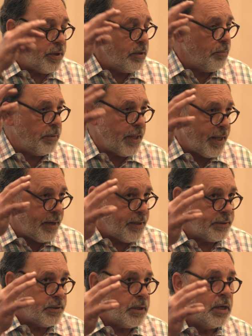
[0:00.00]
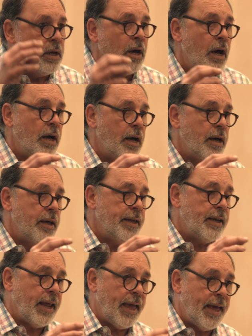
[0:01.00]
and the planets
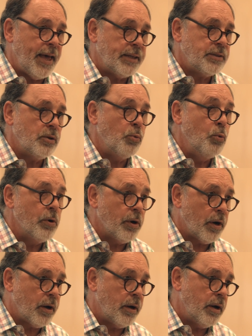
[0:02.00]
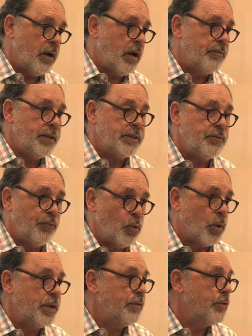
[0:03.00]
enhance the work of these
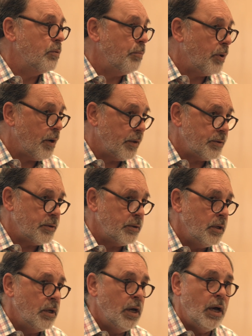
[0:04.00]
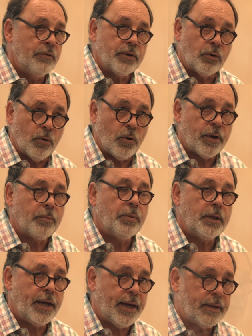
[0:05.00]
4 different parts of a growing
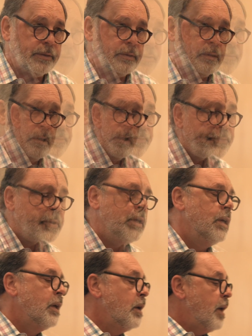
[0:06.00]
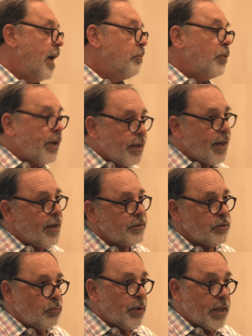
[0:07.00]
plant. At Brick
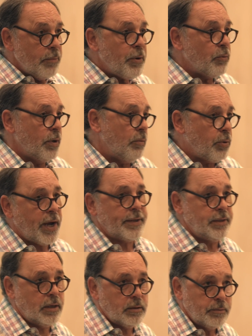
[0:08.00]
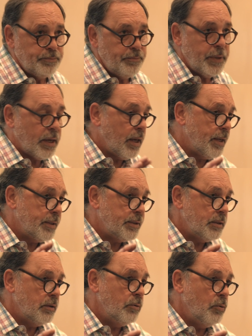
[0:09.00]
House, we keep it real practical
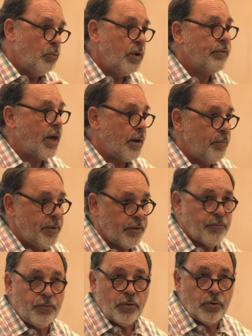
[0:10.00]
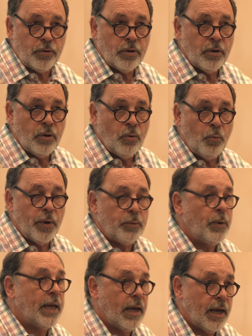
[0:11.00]
because we've got to pick fruit when
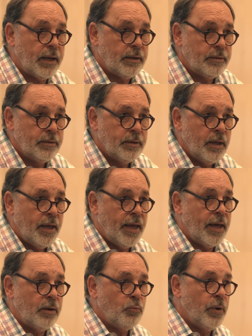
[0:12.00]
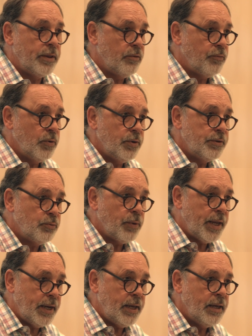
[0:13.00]
we can, and when the fruit is
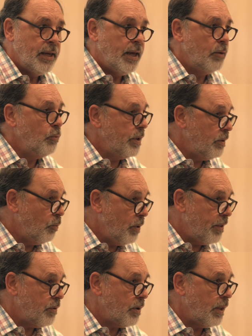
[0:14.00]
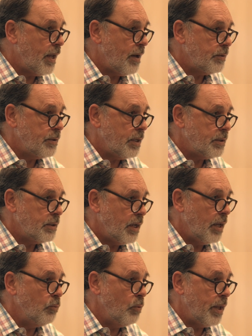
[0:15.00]
ready, and when the weather allows us,
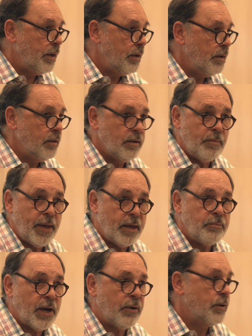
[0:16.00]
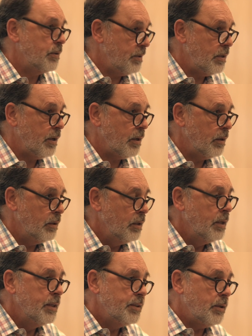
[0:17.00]
and when the manpower is there.
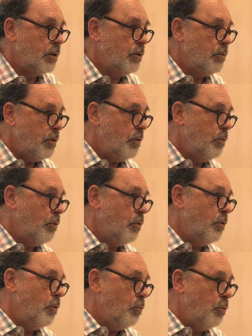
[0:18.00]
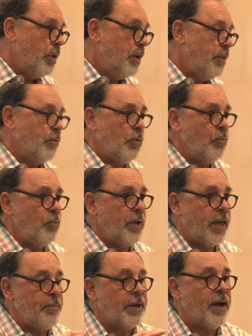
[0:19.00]
So
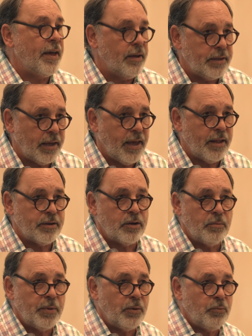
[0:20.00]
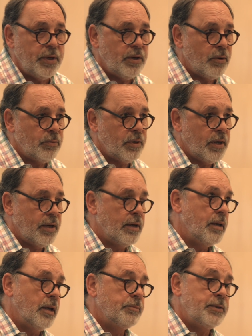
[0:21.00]
we keep an eye on the calendar, but we don't
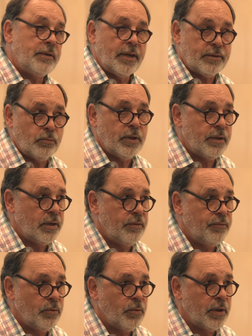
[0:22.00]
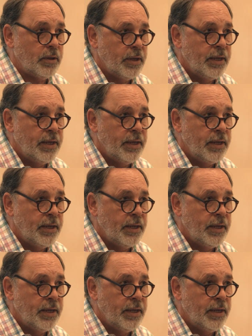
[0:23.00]
obsess with it, if you will.